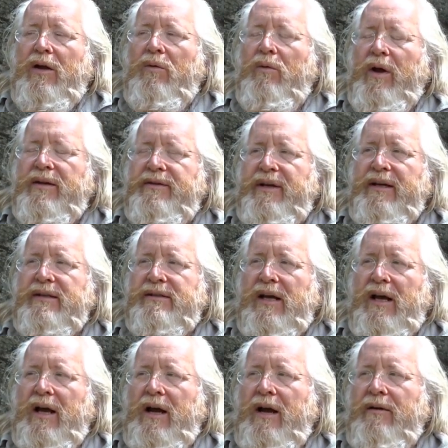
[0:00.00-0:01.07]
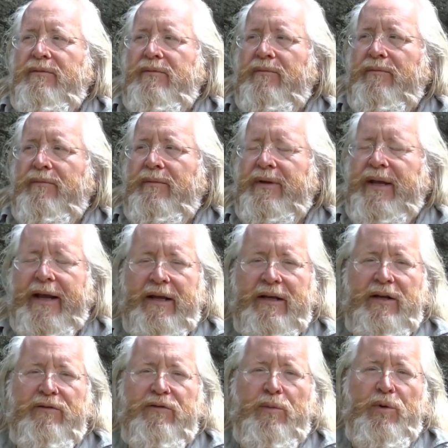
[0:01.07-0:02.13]
where things are
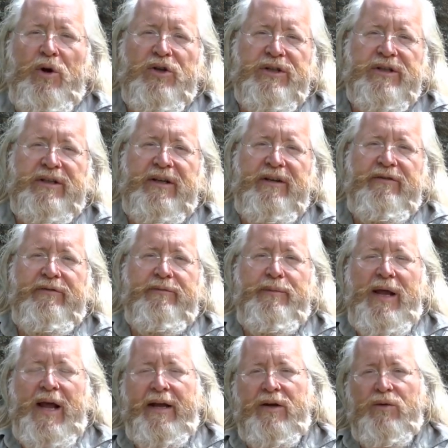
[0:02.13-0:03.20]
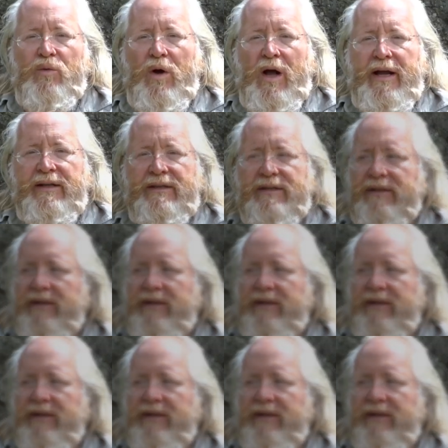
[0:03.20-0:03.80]
negative or positive, black and white,